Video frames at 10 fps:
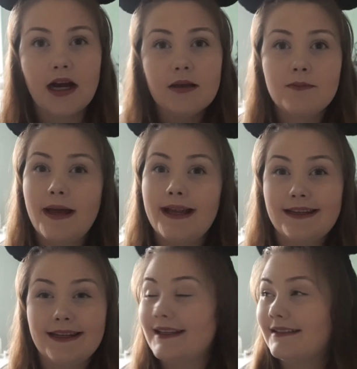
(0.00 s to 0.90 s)
I am
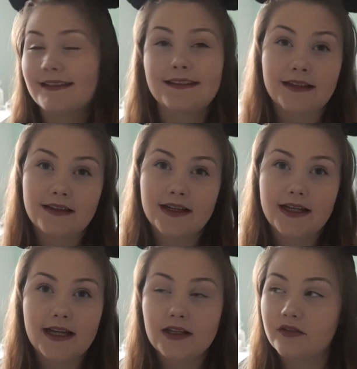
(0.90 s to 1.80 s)
battling against the sunlight
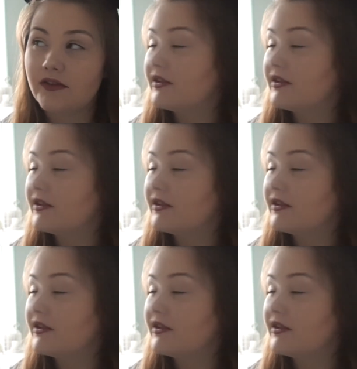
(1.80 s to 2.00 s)
here because the